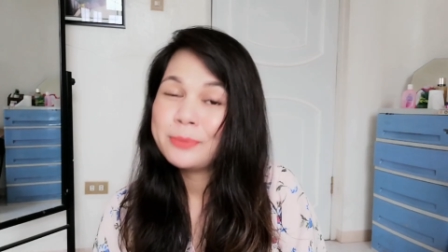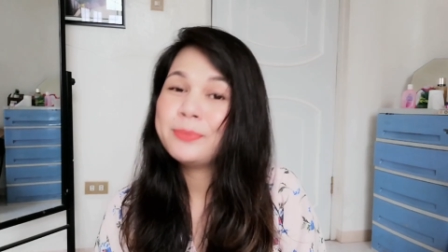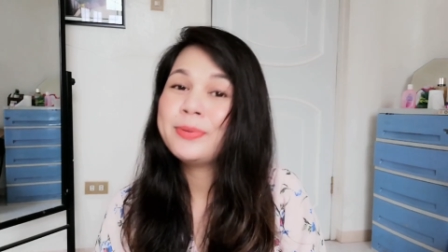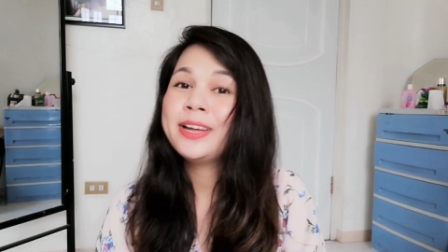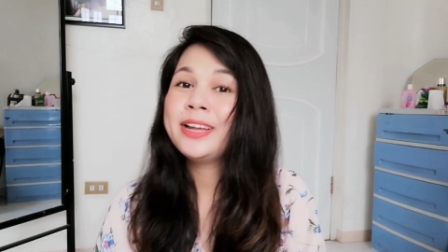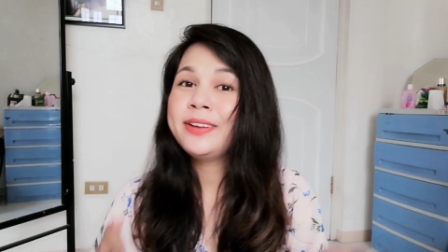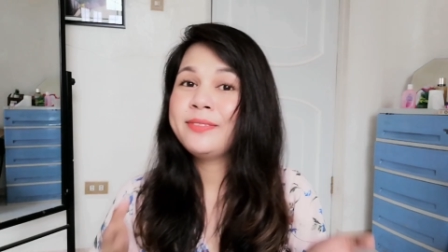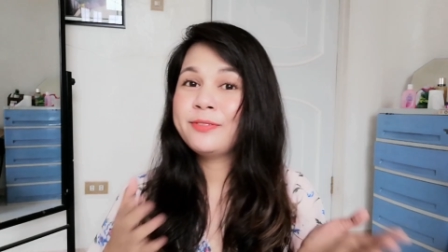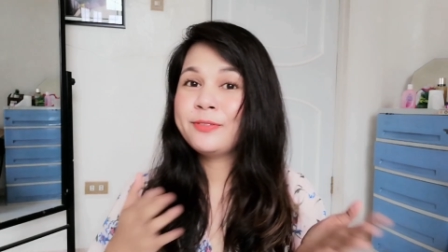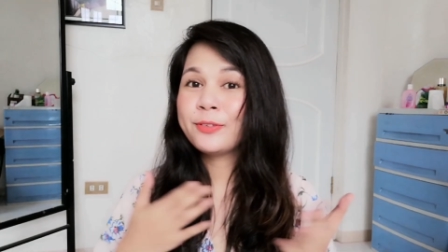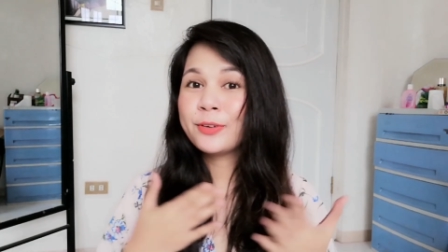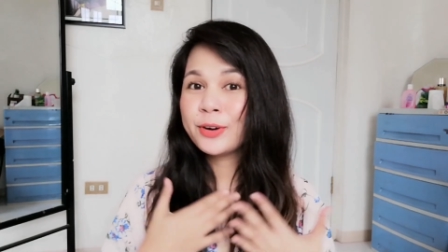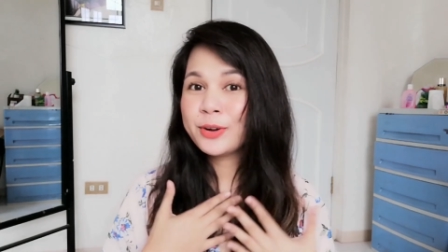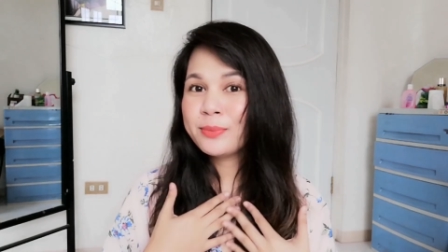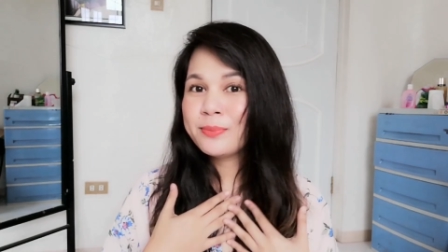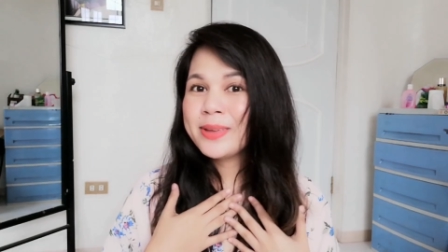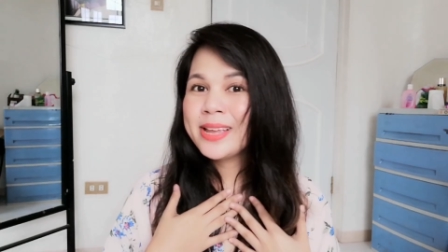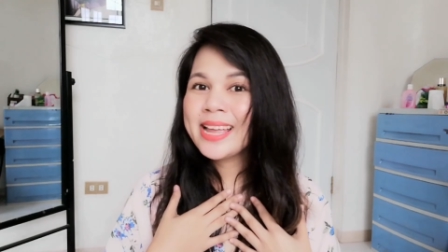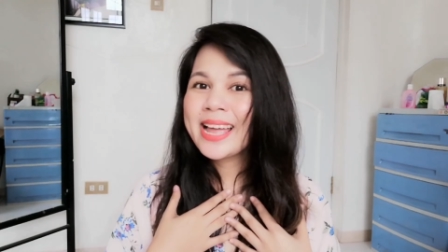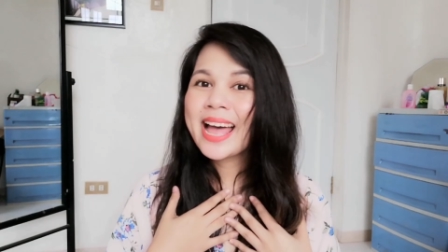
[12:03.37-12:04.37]
but
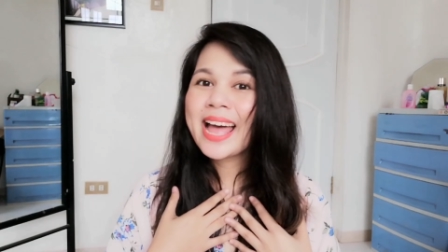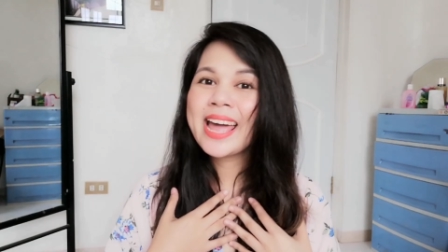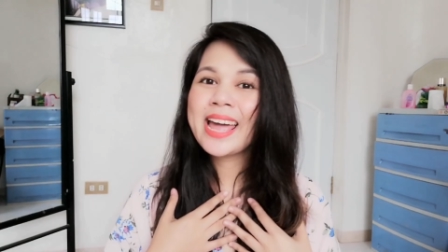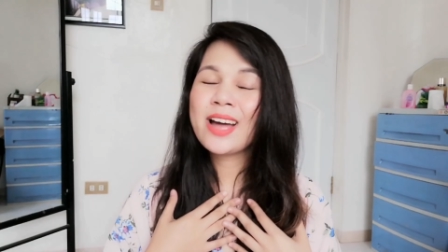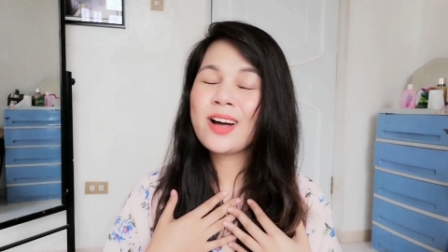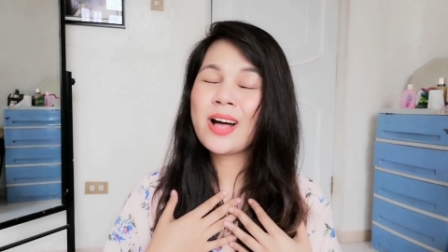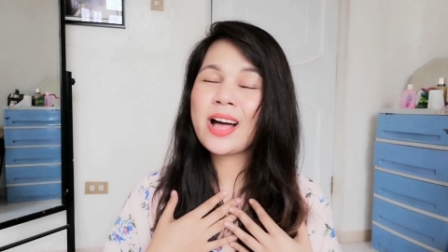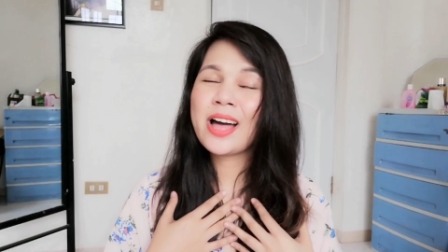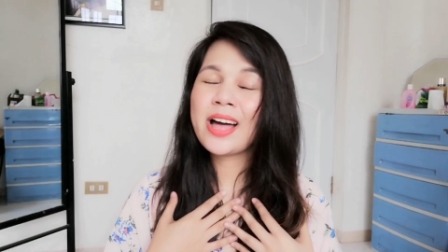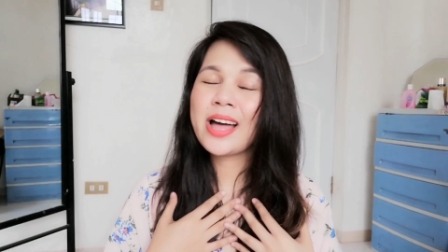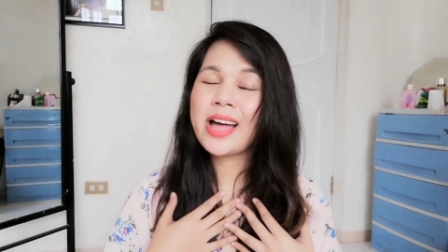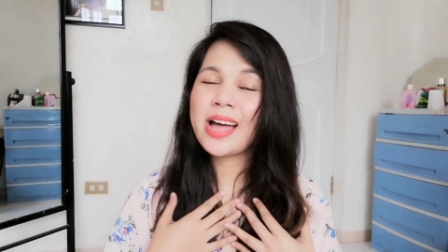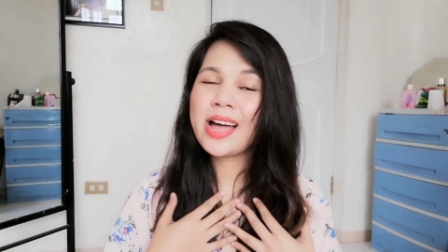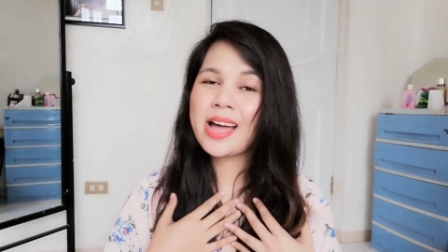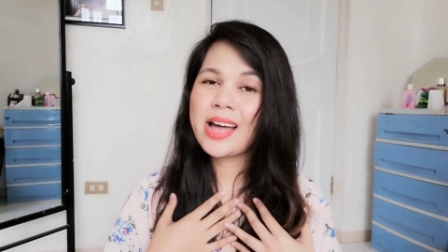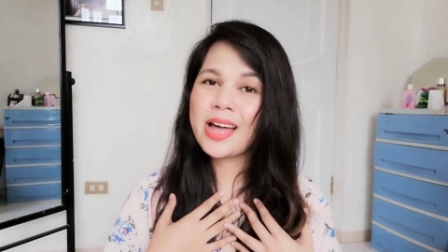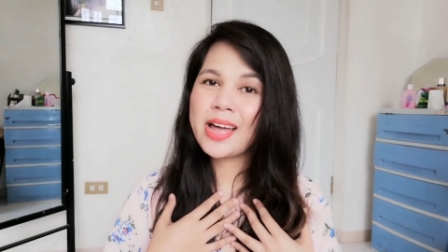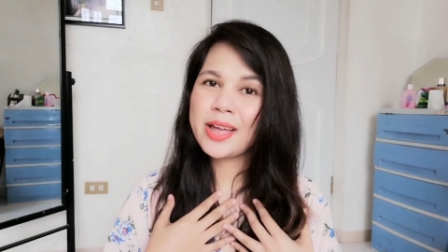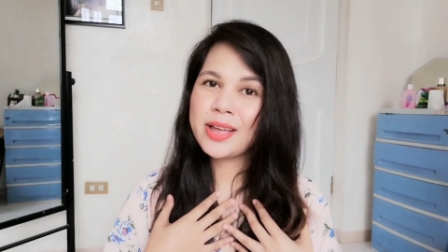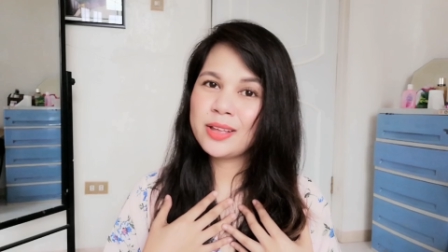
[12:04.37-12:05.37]
for me, I
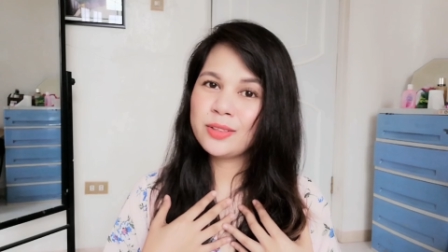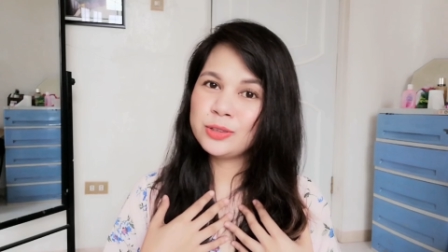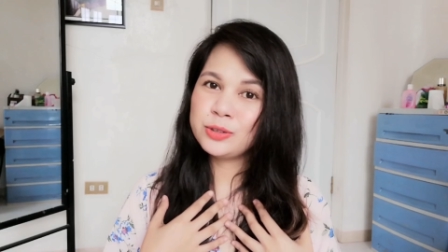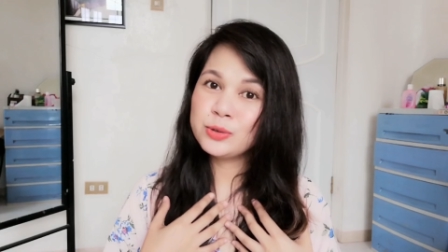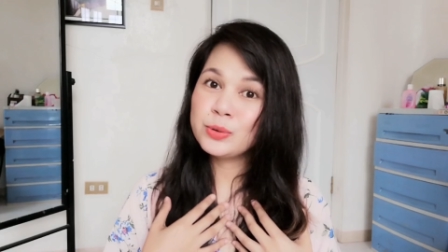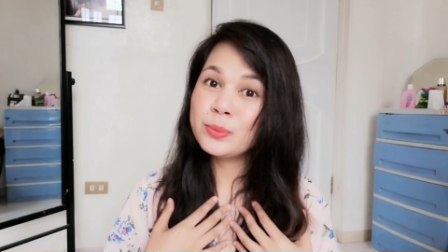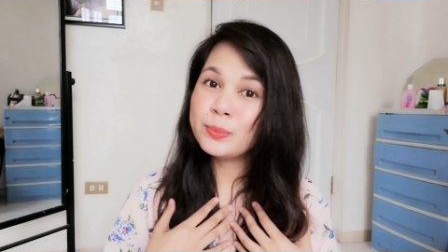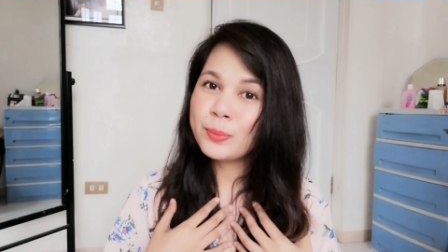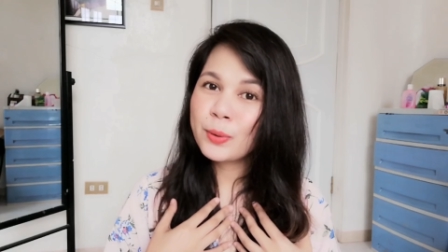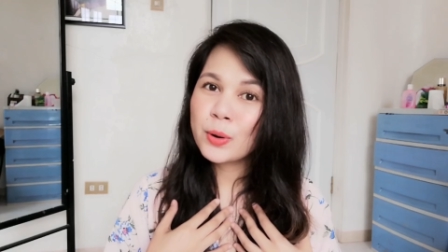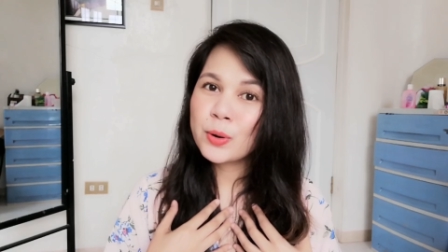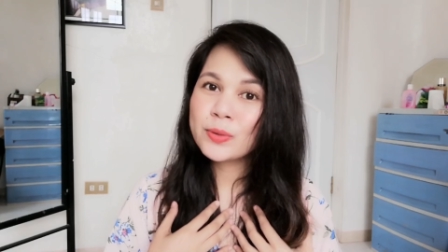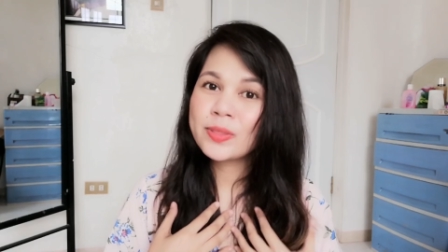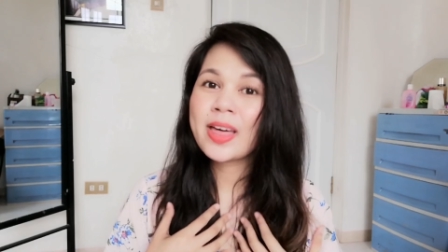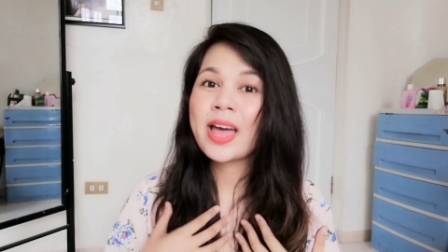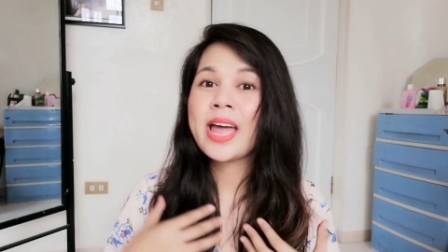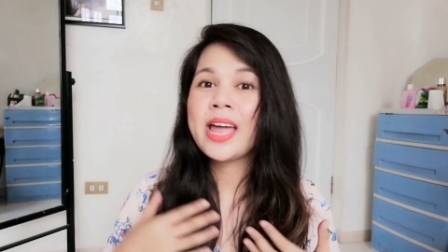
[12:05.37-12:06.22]
I do both.